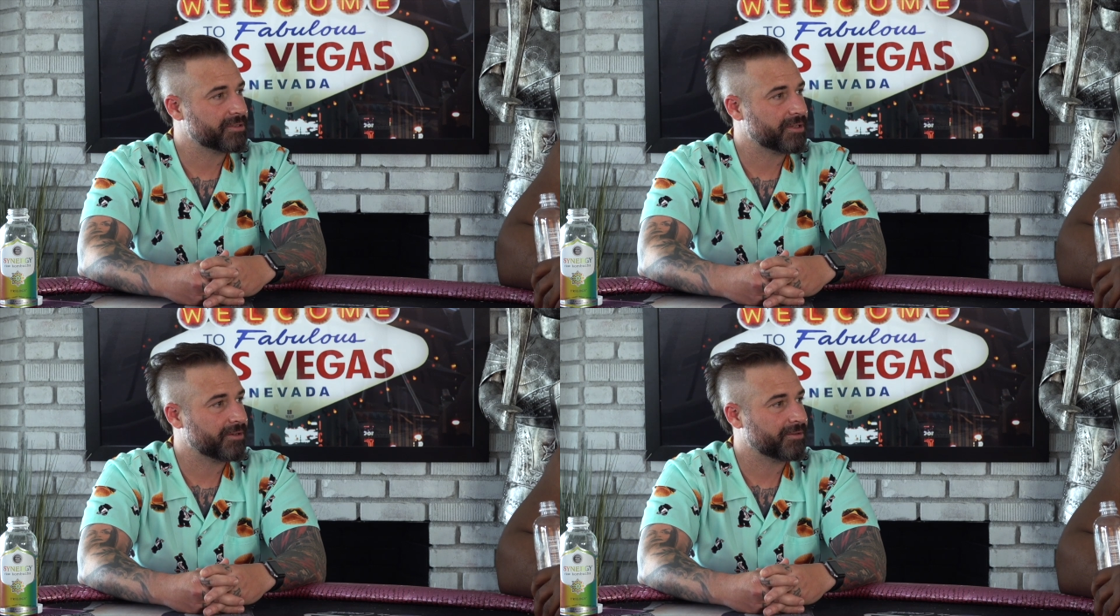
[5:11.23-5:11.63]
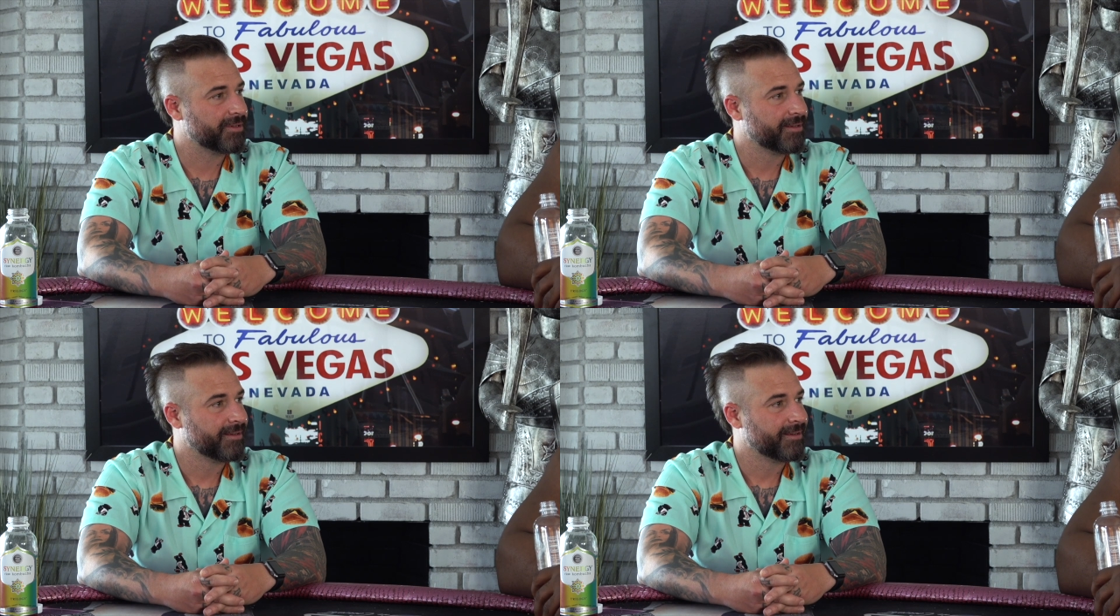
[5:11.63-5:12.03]
So
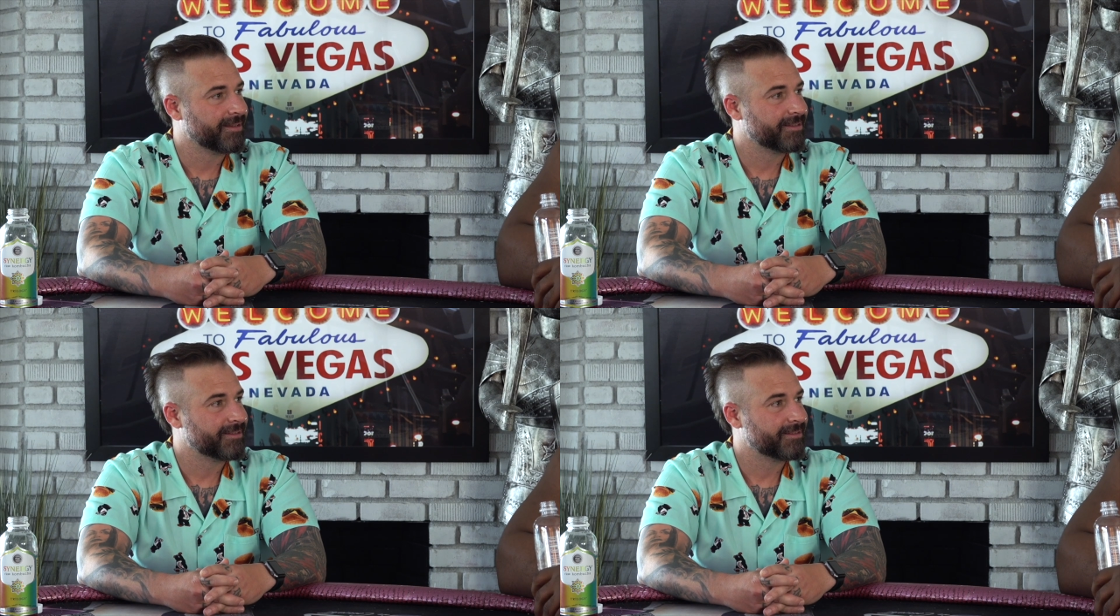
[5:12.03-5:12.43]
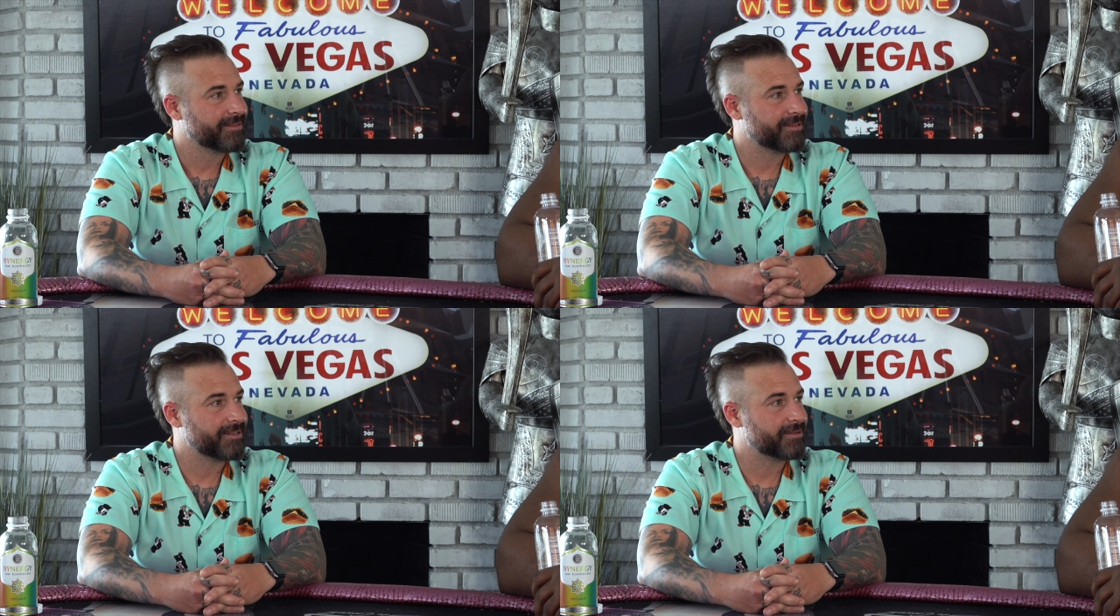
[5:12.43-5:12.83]

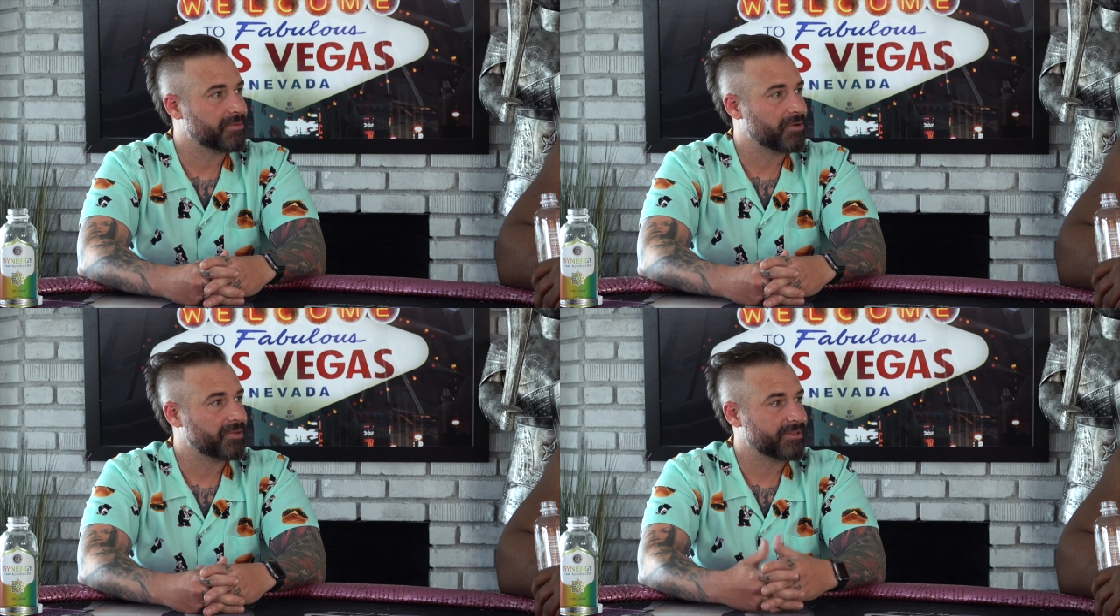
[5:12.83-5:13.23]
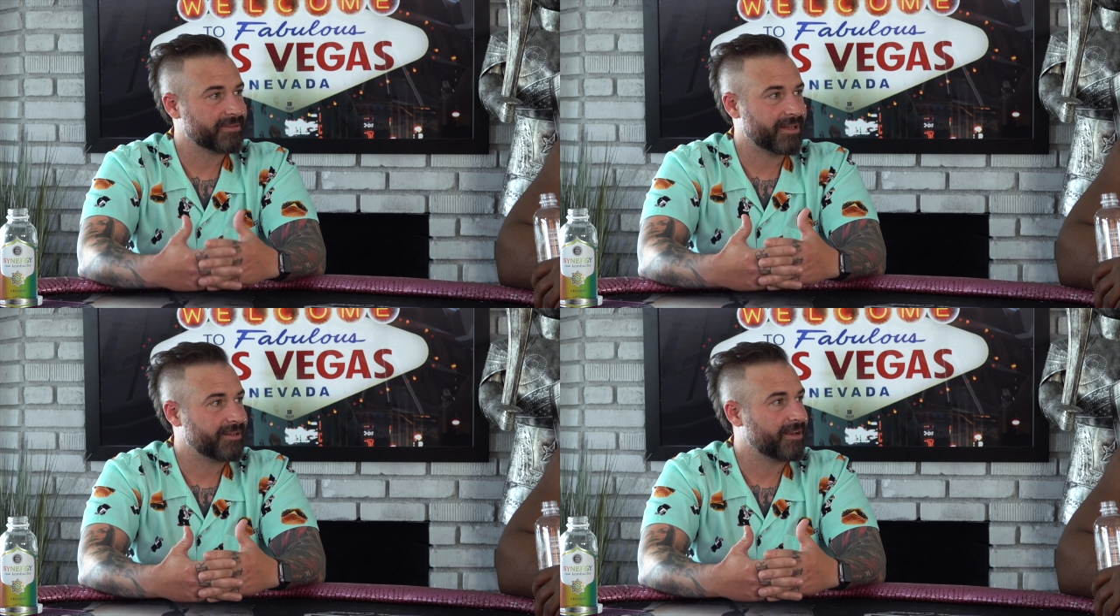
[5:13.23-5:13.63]
seize the
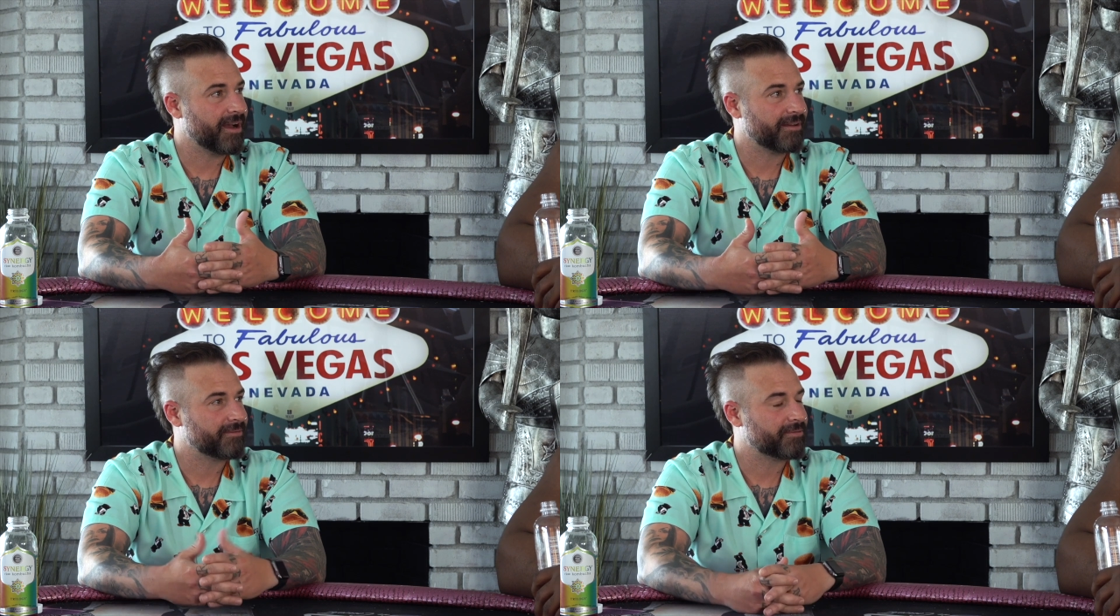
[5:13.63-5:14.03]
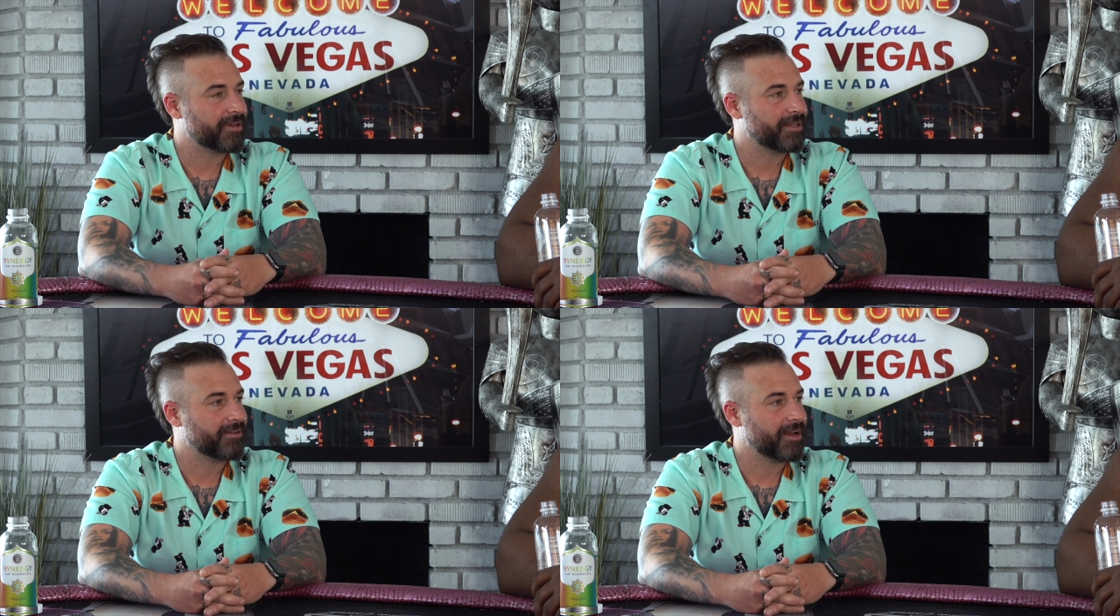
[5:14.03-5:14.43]
moment that you got in
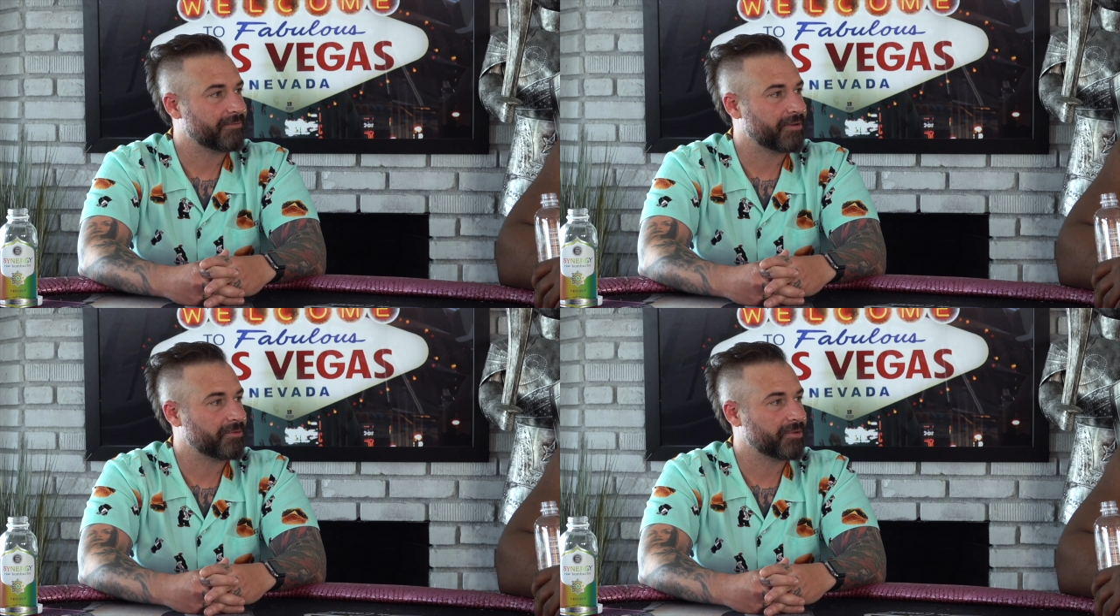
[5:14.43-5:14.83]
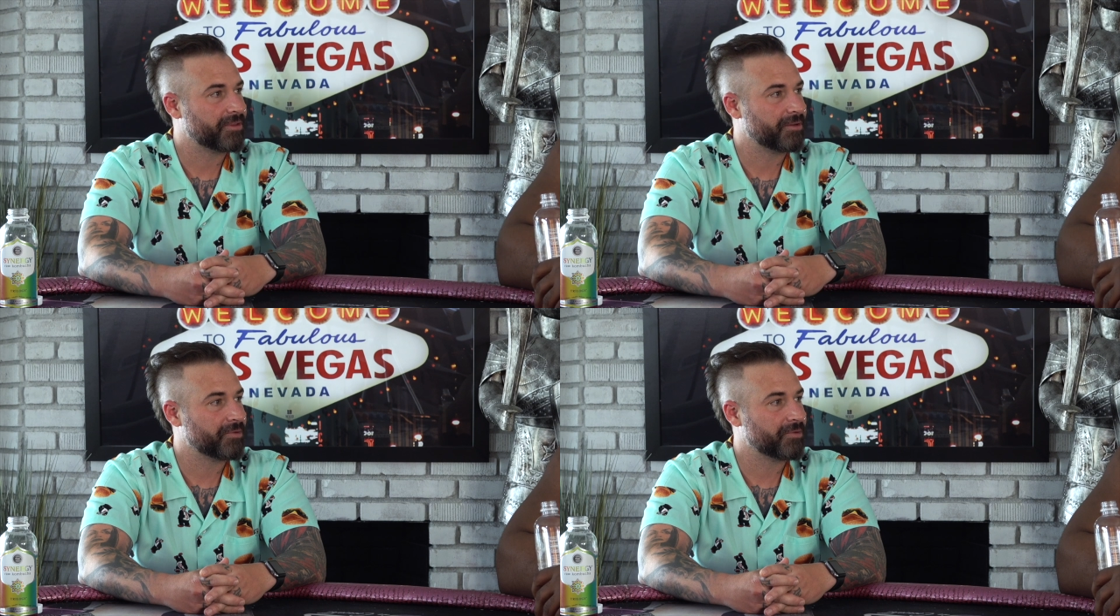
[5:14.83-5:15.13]
front of you, have fun with it.